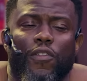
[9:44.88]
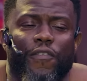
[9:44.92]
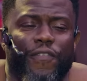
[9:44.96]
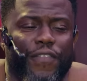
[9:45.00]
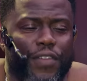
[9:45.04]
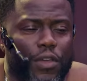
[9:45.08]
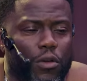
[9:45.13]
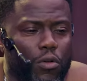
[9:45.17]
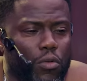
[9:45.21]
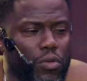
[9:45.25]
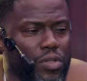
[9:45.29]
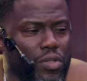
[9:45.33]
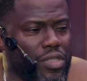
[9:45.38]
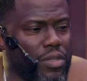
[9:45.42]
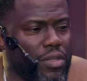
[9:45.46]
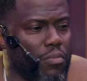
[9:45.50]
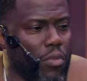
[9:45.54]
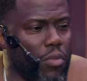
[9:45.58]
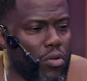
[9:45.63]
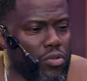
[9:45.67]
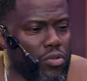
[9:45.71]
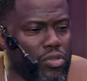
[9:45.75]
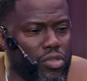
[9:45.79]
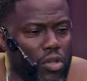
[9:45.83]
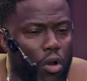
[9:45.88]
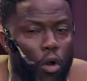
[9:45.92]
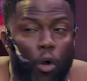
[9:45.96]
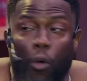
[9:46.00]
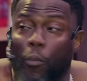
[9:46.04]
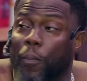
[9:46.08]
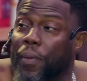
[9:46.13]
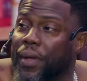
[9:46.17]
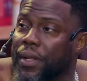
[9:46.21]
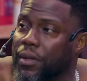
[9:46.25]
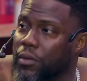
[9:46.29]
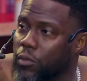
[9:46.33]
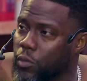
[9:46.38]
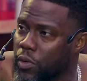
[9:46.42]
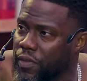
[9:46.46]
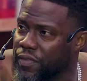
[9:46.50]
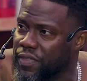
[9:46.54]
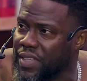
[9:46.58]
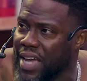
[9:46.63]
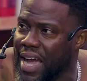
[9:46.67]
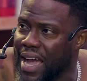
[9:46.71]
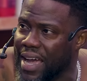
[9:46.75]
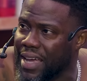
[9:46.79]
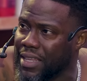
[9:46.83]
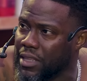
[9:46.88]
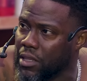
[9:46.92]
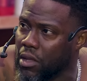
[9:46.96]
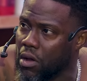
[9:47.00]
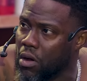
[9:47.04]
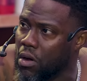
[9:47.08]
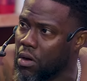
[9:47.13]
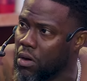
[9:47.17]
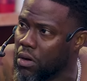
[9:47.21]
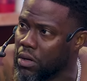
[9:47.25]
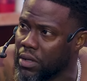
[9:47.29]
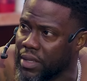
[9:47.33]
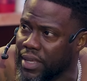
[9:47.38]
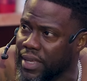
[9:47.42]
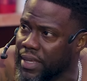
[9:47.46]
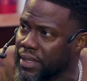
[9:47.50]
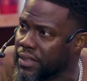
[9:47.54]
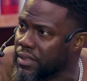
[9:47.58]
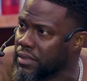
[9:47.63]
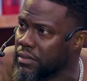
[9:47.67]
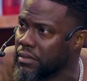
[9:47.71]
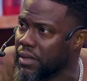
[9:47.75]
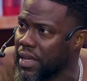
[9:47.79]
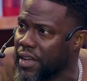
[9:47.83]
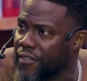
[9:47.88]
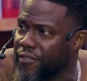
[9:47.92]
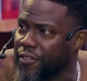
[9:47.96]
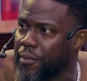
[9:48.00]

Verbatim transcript: Who do you feel was the most open with dialogue and